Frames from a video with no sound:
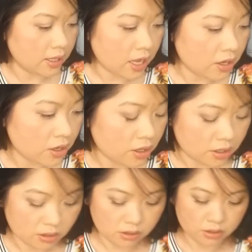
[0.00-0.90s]
I'll,
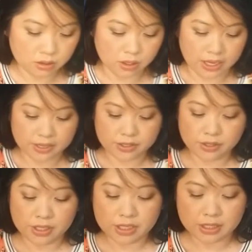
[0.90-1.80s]
okay,
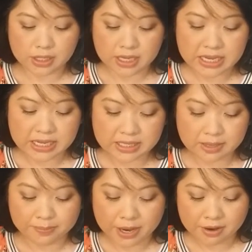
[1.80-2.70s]
so this is
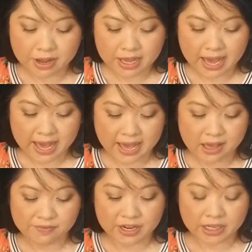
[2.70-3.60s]
the Mary
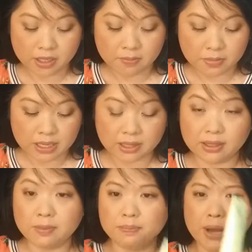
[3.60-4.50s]
Kay Vanilla Mint
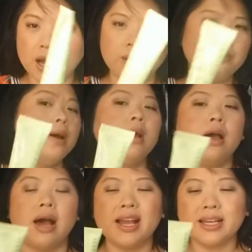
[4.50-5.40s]
Lip Balm.
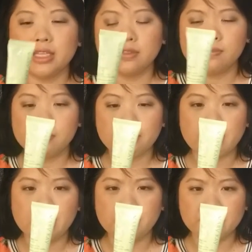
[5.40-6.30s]
I got this from my
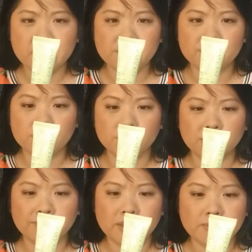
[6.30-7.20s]
mom. I'm not even
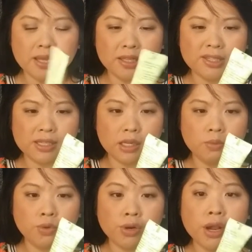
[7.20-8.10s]
sure if they make this
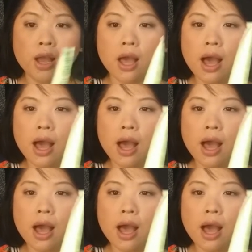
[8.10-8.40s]
anymore.